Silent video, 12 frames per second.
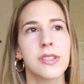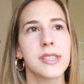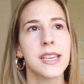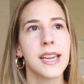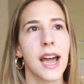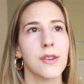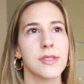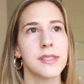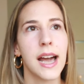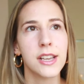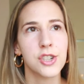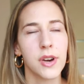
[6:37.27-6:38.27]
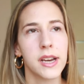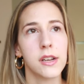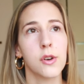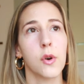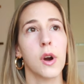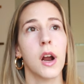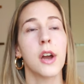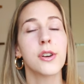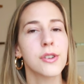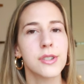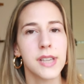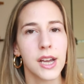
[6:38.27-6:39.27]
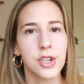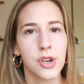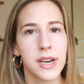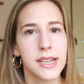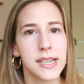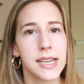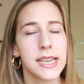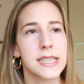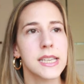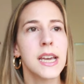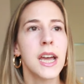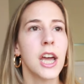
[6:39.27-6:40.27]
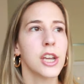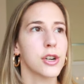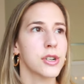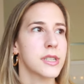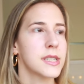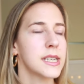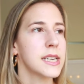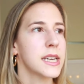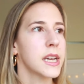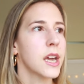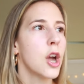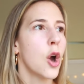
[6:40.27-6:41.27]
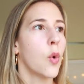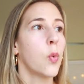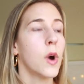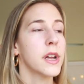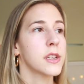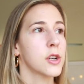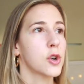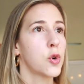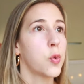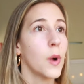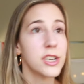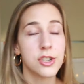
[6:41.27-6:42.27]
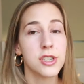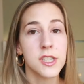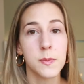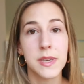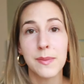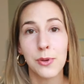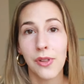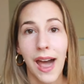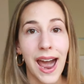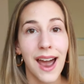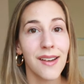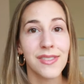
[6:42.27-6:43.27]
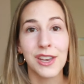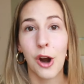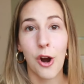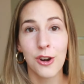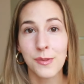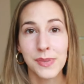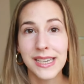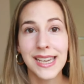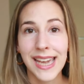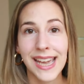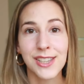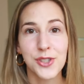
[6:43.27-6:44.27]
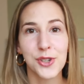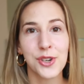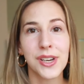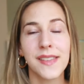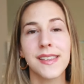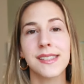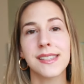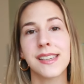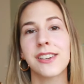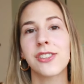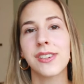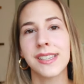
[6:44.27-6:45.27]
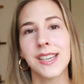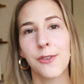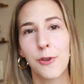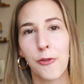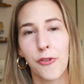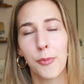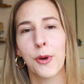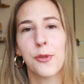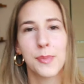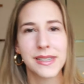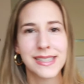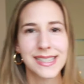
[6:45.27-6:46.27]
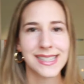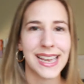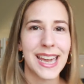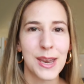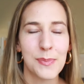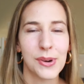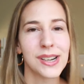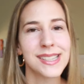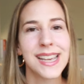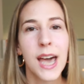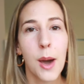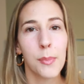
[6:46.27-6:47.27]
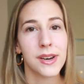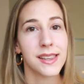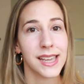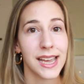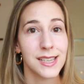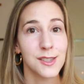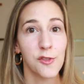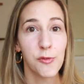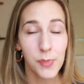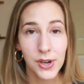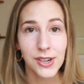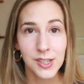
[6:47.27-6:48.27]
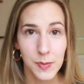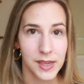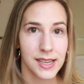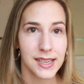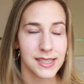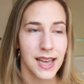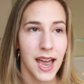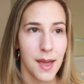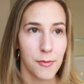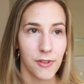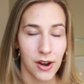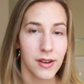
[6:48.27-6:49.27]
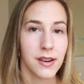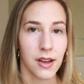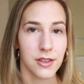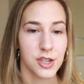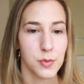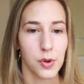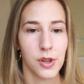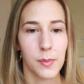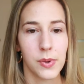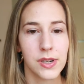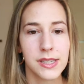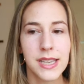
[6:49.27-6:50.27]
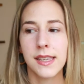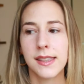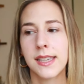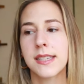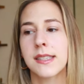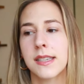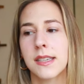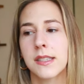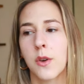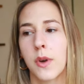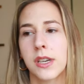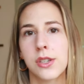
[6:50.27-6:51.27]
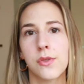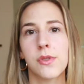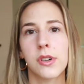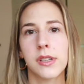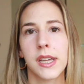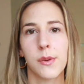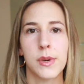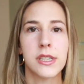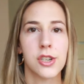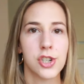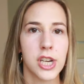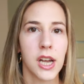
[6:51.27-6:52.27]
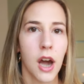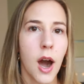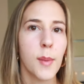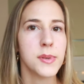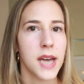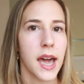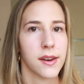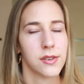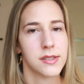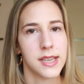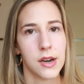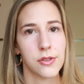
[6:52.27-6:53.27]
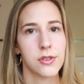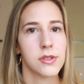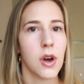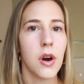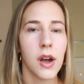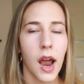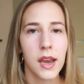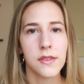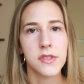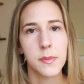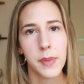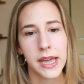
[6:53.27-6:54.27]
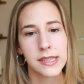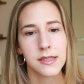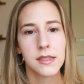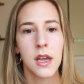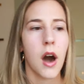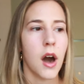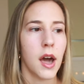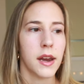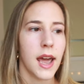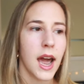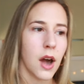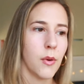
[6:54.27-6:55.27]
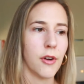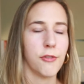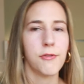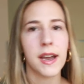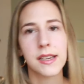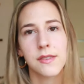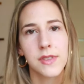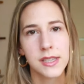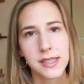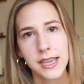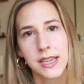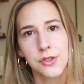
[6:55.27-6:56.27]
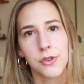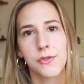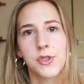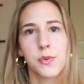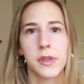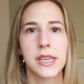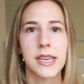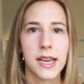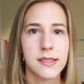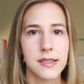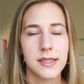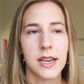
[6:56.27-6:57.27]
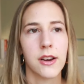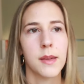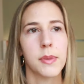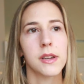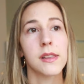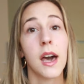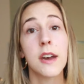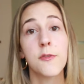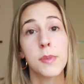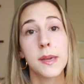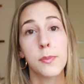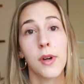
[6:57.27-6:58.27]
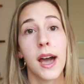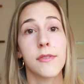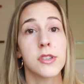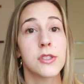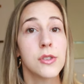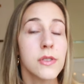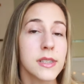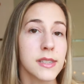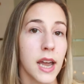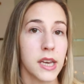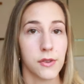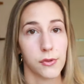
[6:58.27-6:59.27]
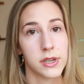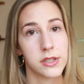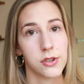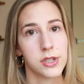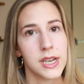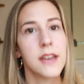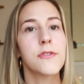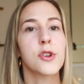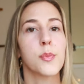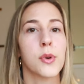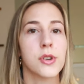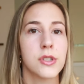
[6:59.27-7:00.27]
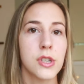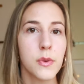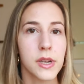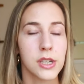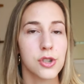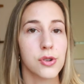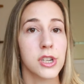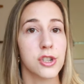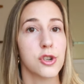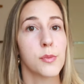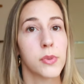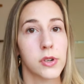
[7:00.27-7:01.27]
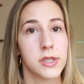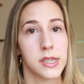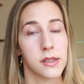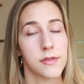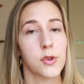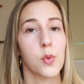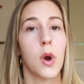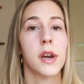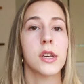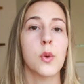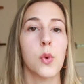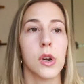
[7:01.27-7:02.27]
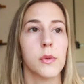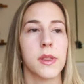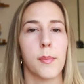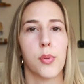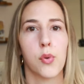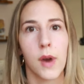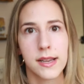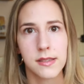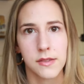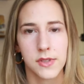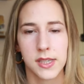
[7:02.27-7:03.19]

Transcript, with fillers: you're seeing how saturated or undersaturated it is, you're seeing what questions people have that aren't being answered. And this is going to look different for both business and books. But in the case of books, because I am very knowledgeable in books, this is going to look like researching comp titles. Now, there's all kind of debates on how effective this is or if it's really necessary, but a lot of people have to do this kind of research if they're pursuing a traditional book deal, if they're wanting to work with a press of